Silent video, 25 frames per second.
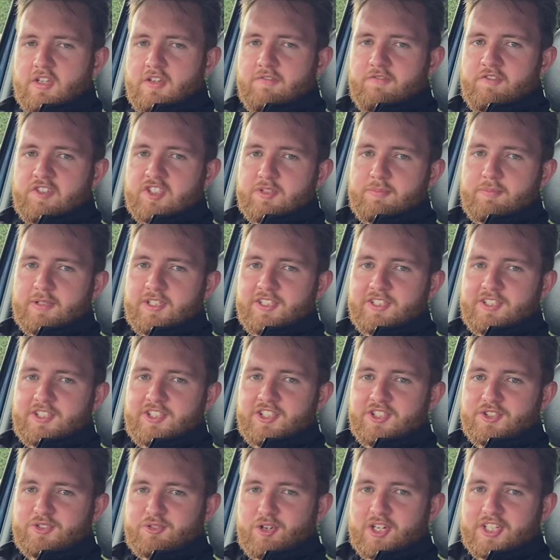Visibility
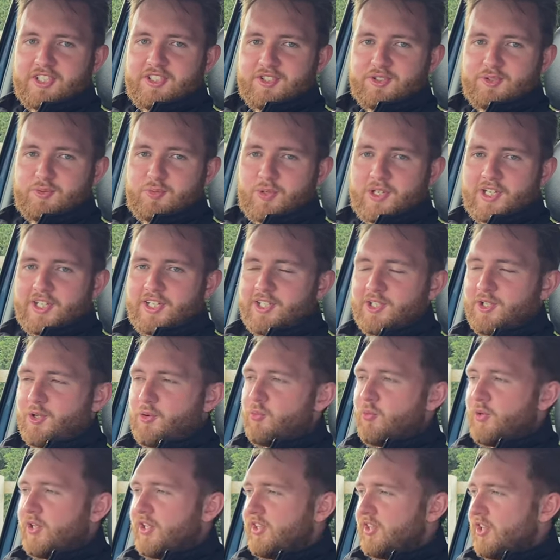is great as well,
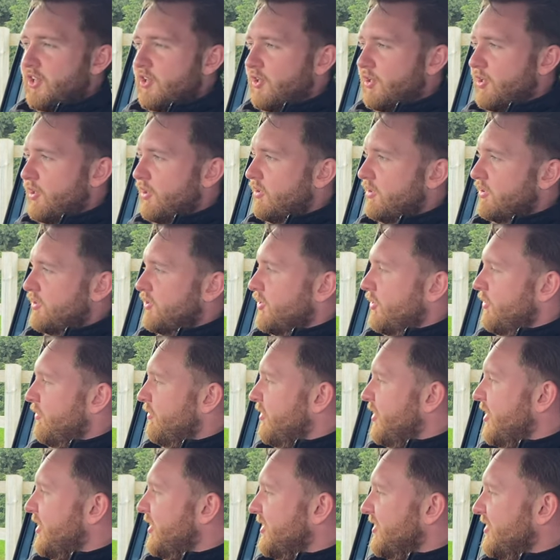with lots of
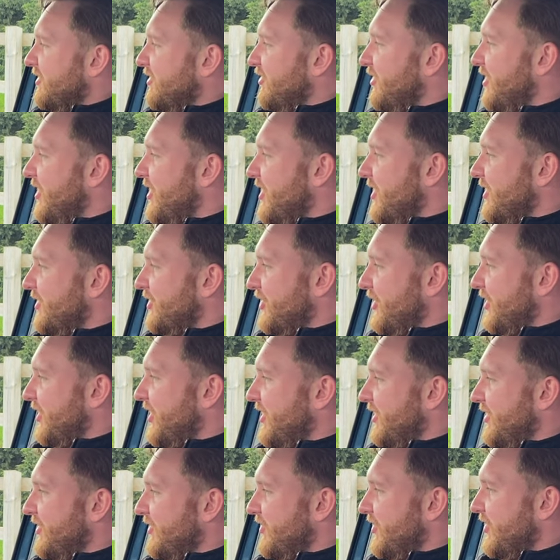nice large
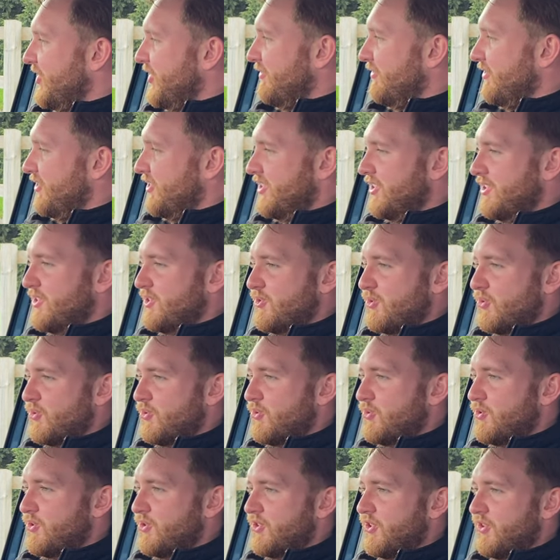glass surfaces
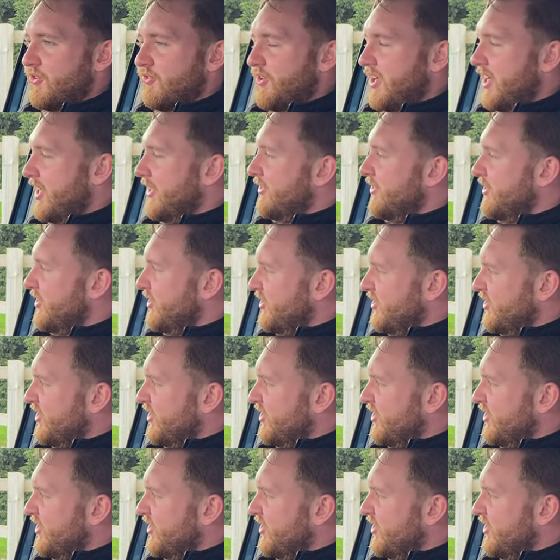all around us.